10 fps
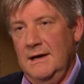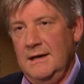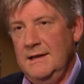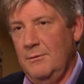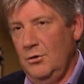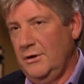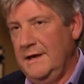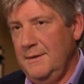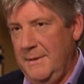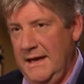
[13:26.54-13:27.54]
in that we're
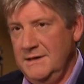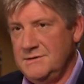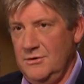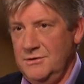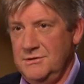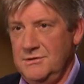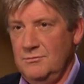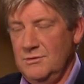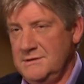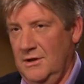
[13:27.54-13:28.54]
looking at paid search
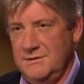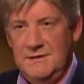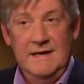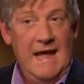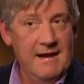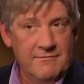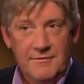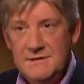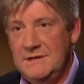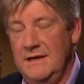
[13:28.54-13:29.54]
results in
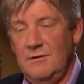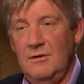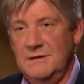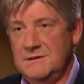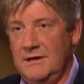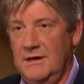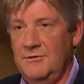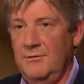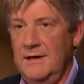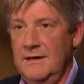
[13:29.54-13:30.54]
every city across the
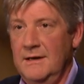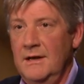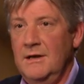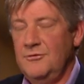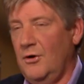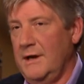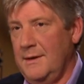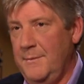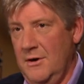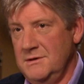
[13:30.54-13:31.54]
country and drawing
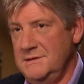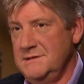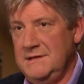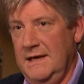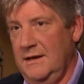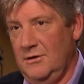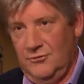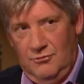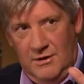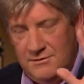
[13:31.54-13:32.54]
comparisons, saying,
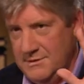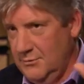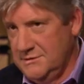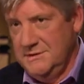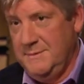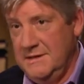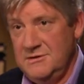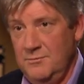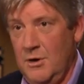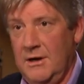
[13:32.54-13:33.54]
Toronto's the most
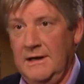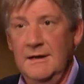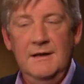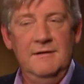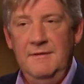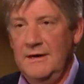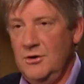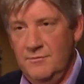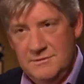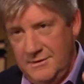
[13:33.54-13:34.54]
expensive market,
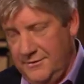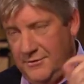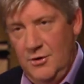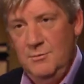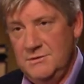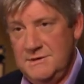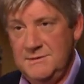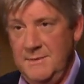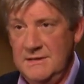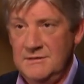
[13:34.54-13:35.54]
Vancouver's the third most
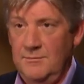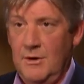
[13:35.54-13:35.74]
expensive market.